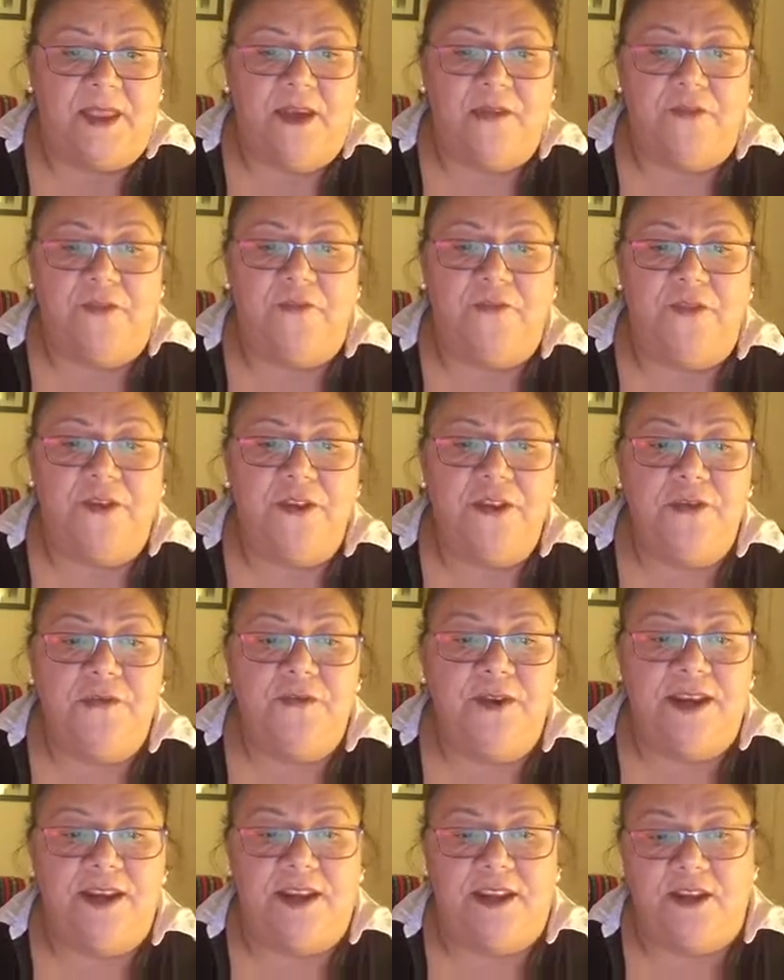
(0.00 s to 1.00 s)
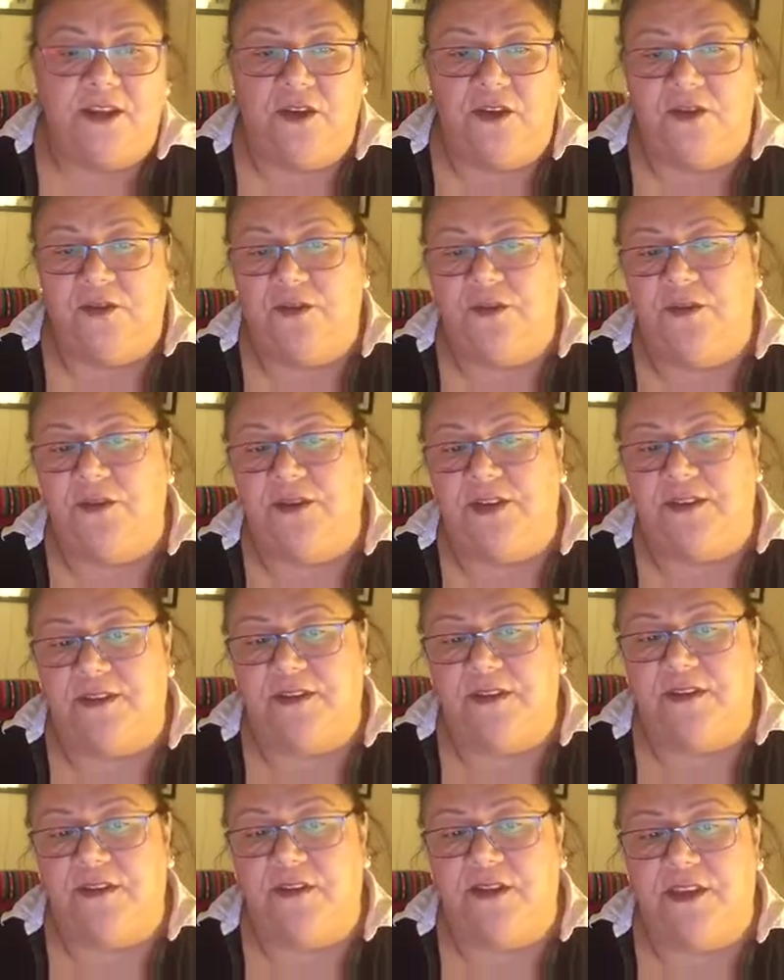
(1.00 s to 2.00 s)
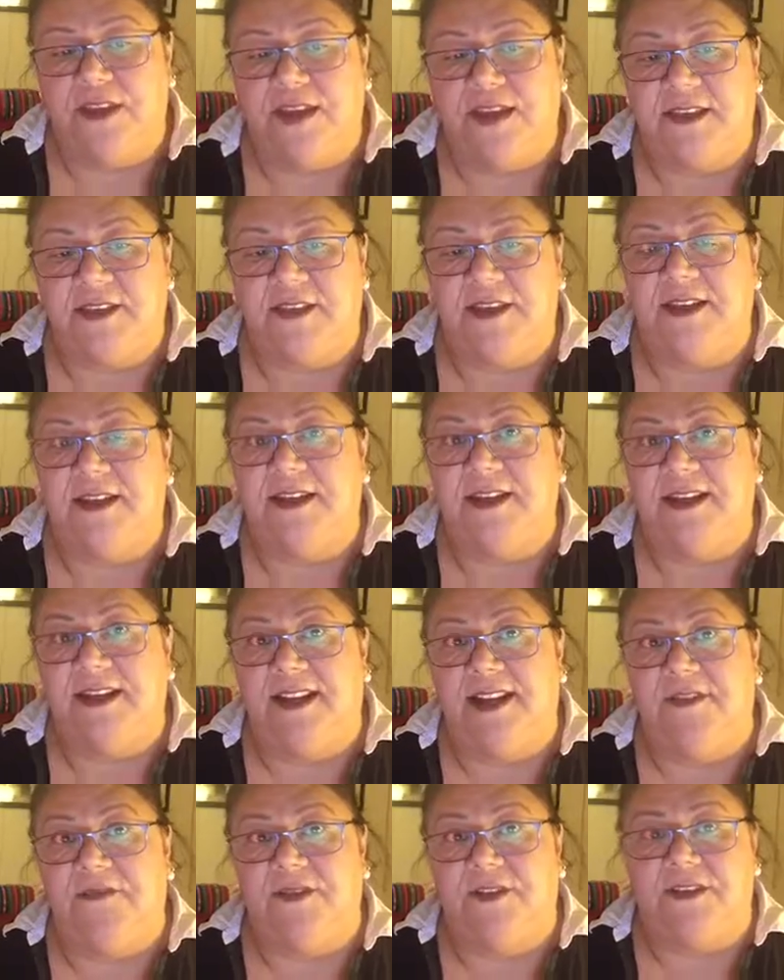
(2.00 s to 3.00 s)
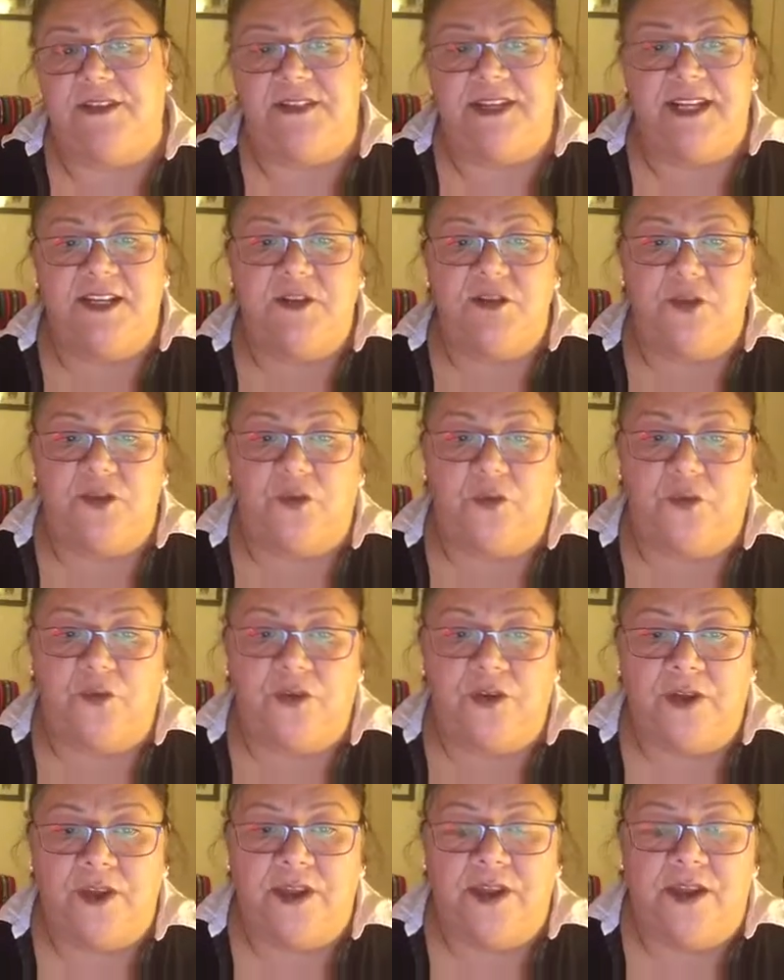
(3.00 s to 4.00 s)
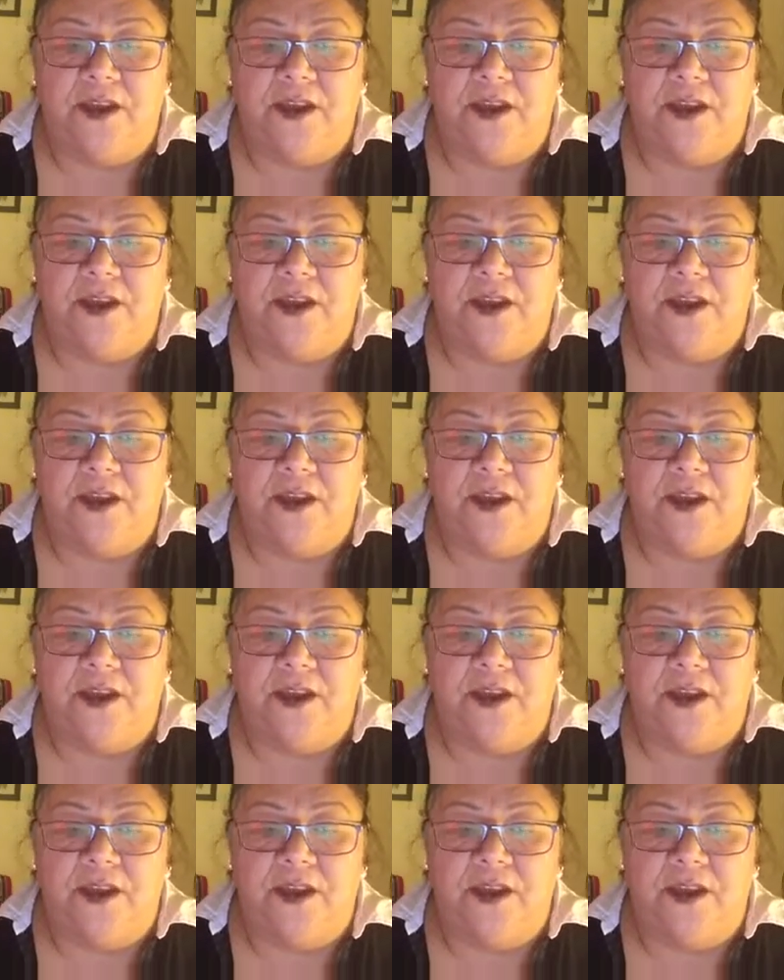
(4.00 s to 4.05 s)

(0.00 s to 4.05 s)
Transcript: For further reading, you could look at the 2011 TED Talk